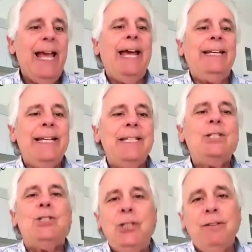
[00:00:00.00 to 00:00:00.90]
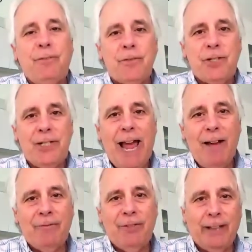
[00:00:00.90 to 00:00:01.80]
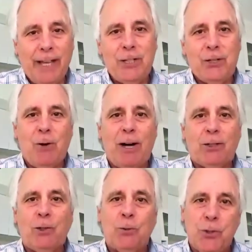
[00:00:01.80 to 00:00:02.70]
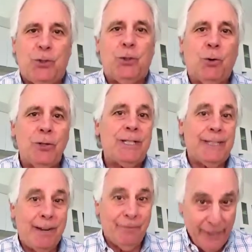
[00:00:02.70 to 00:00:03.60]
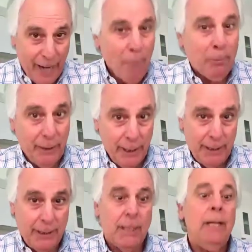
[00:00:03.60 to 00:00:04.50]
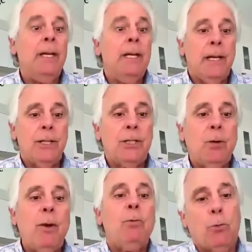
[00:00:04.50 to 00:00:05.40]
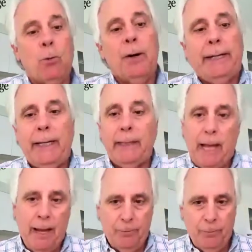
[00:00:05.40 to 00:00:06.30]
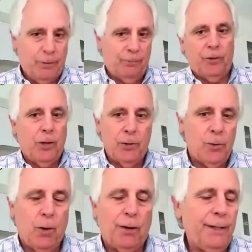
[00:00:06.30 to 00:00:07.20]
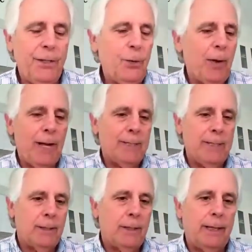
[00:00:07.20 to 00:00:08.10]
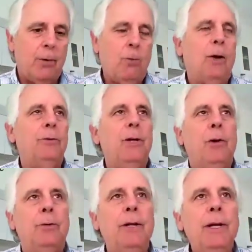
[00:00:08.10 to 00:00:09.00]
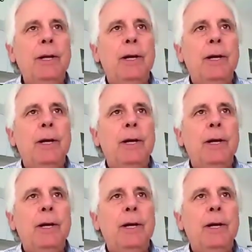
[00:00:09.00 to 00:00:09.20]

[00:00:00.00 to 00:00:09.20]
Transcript: and his chief of staff and ledge director was George Stephanopoulos. And so we were working a lot with, for those who aren't in the US, he's like a well-known